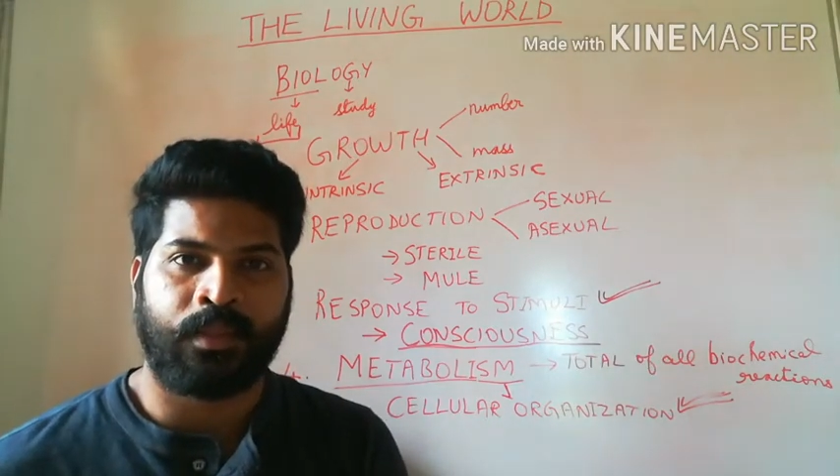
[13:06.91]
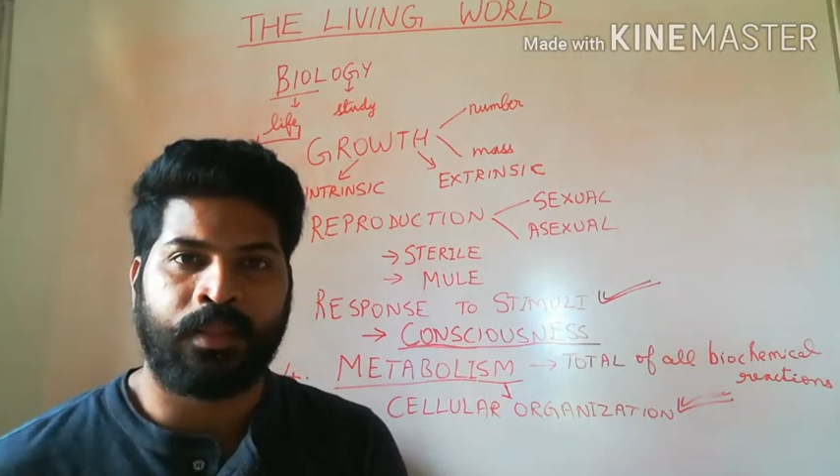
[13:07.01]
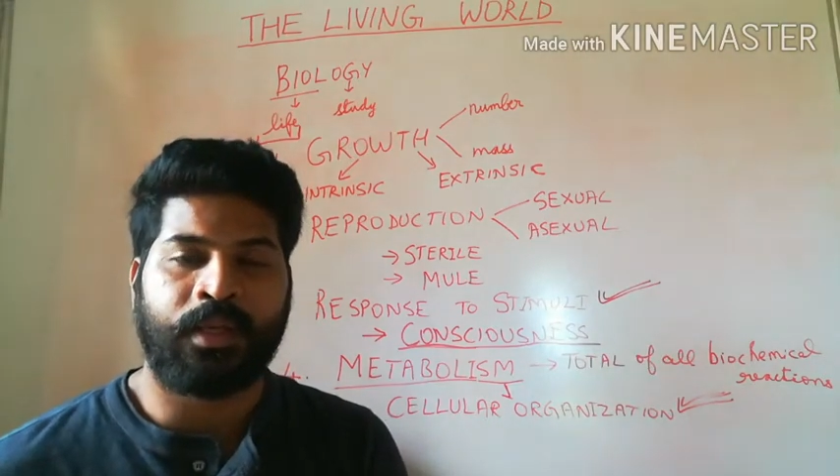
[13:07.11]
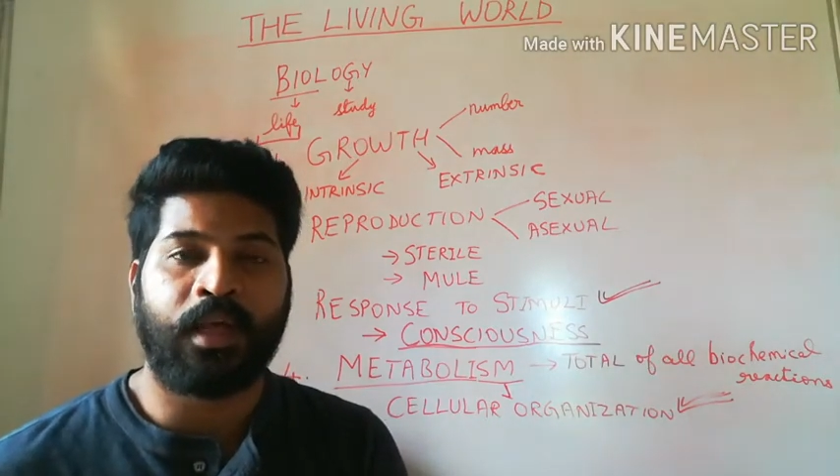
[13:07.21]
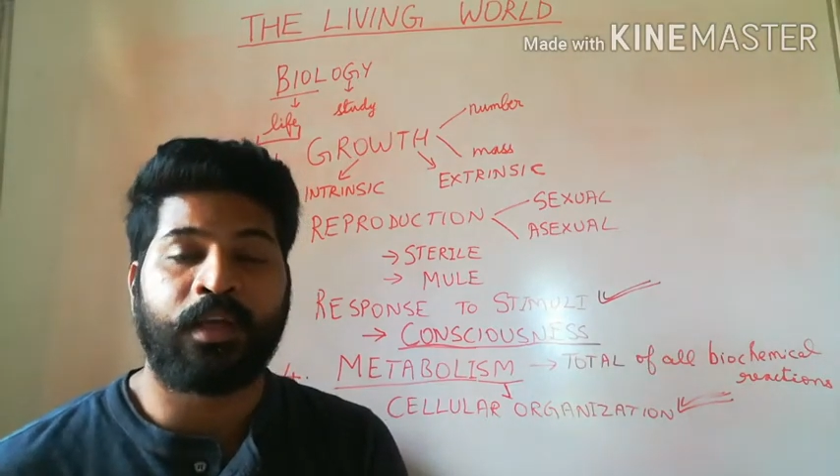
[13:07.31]

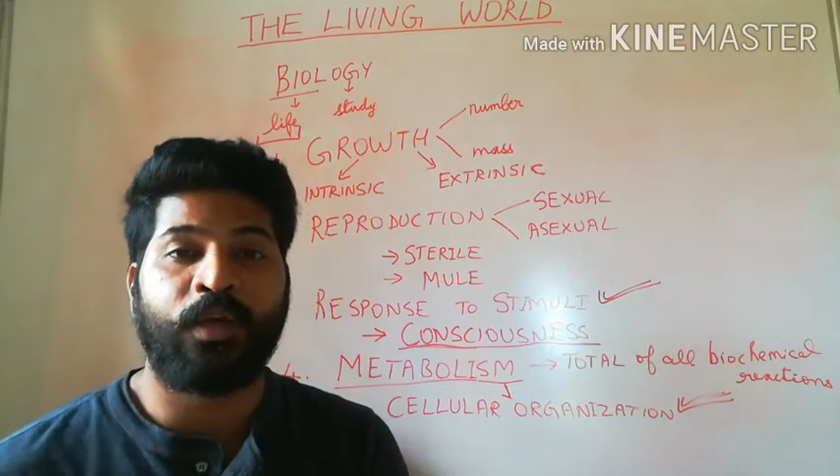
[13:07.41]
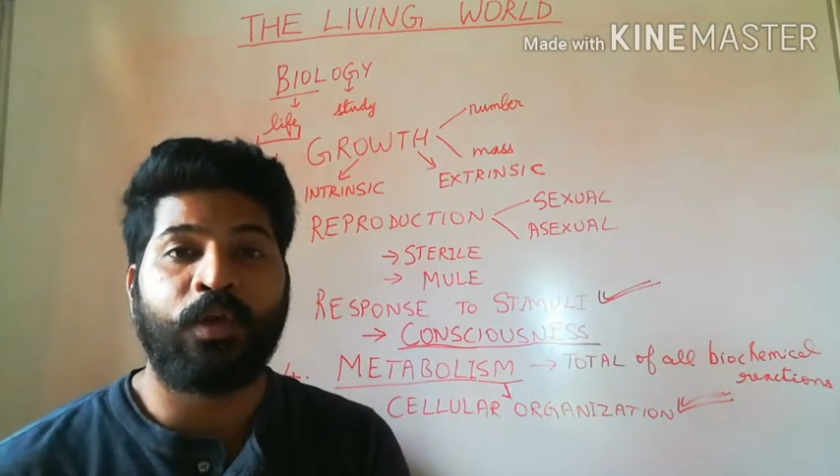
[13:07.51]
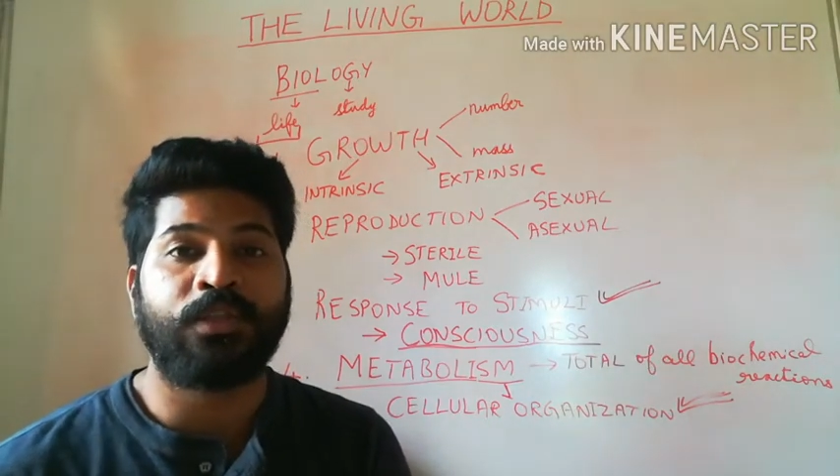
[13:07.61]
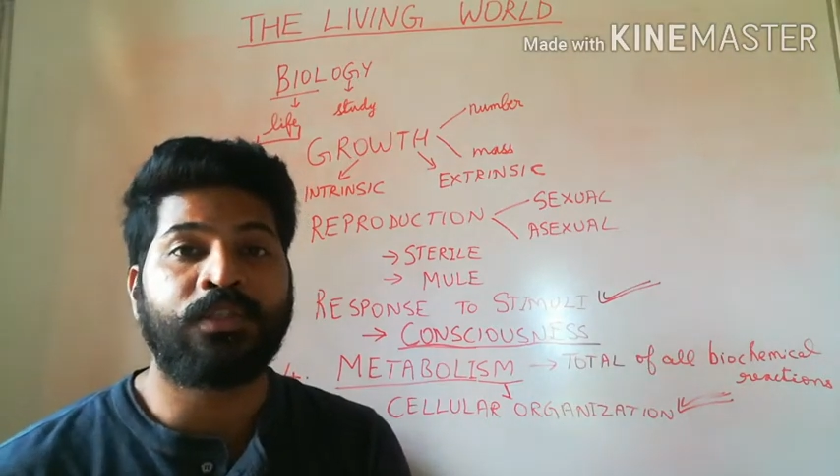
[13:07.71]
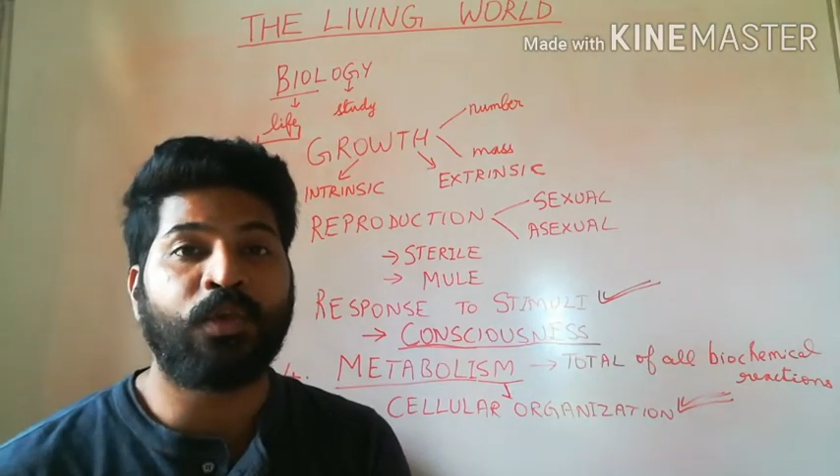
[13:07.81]
there
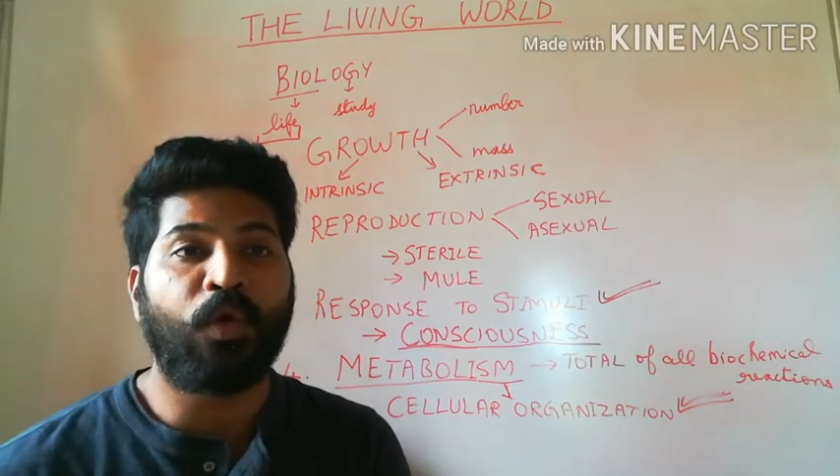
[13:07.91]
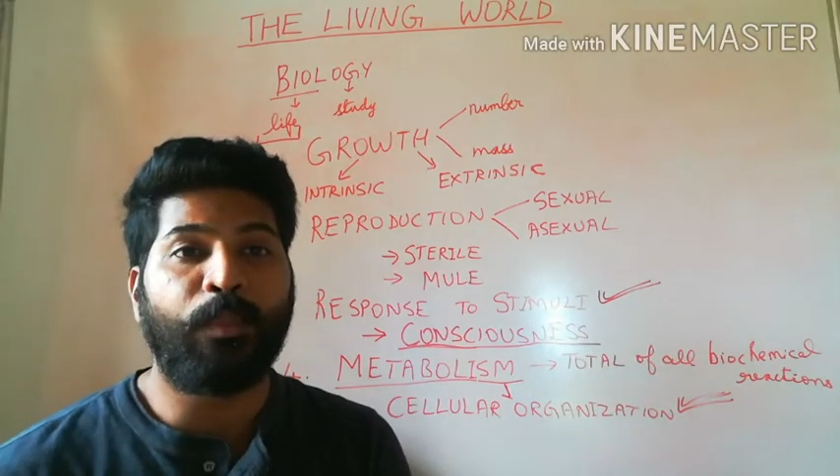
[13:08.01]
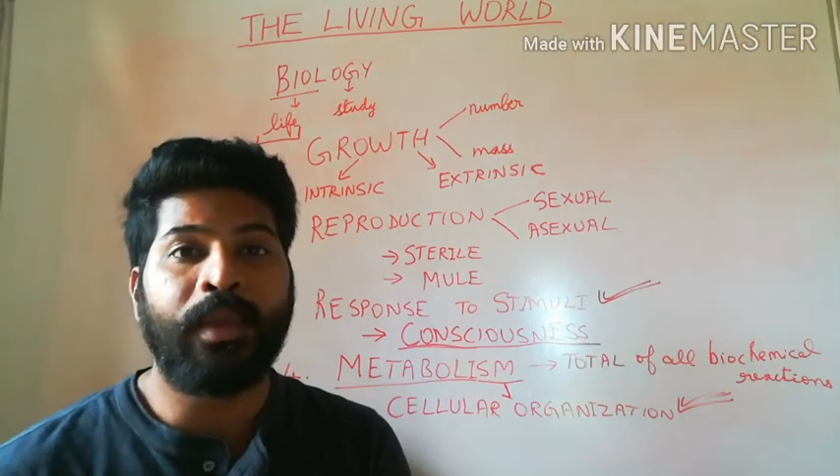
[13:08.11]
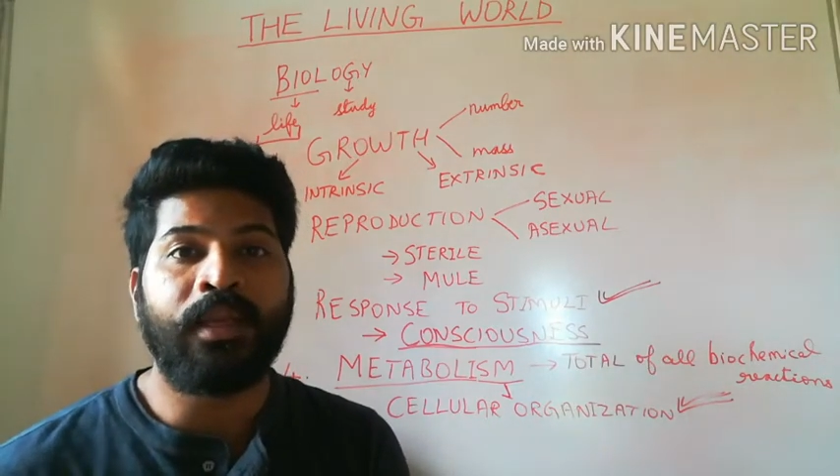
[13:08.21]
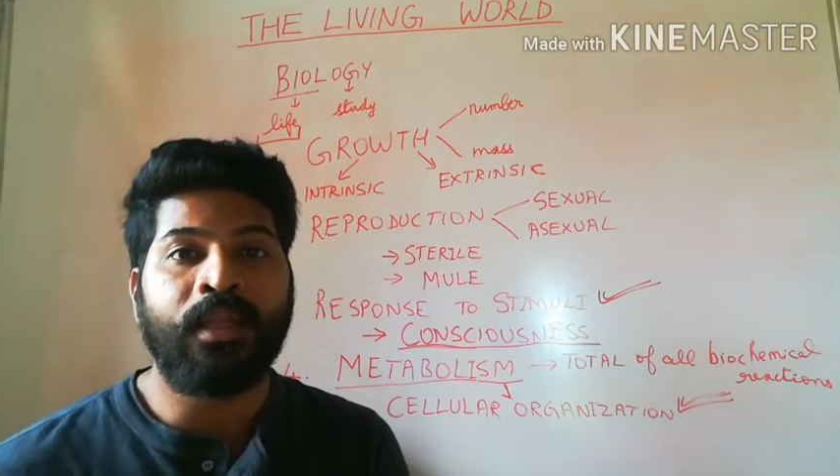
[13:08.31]
are so
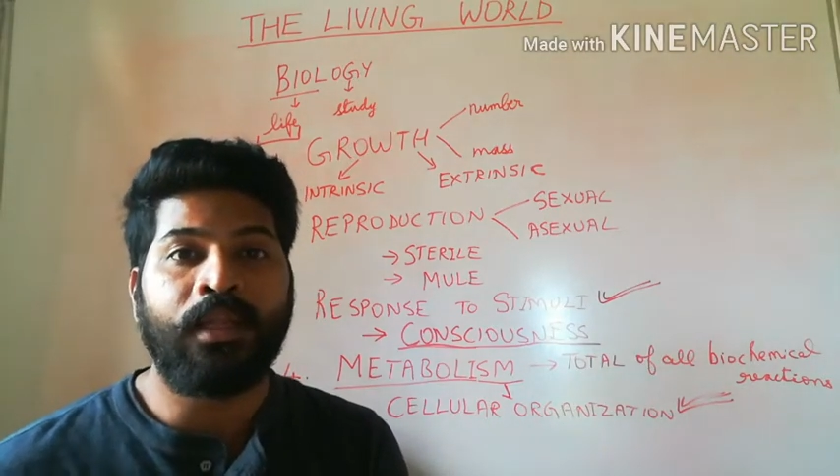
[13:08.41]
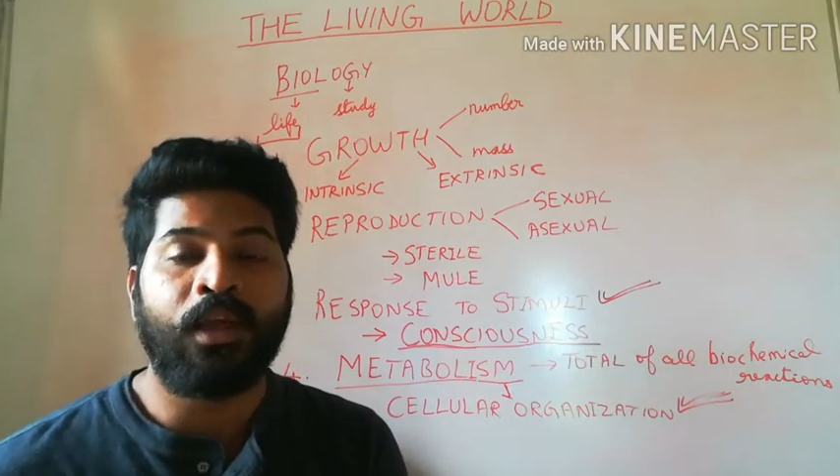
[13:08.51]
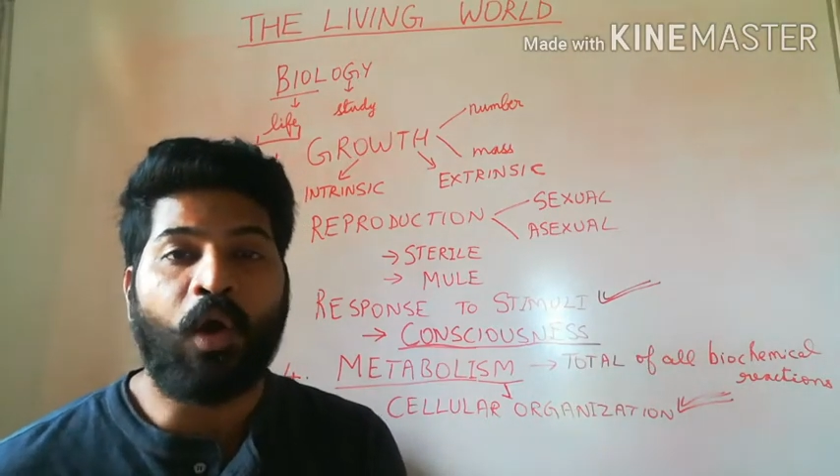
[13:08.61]
many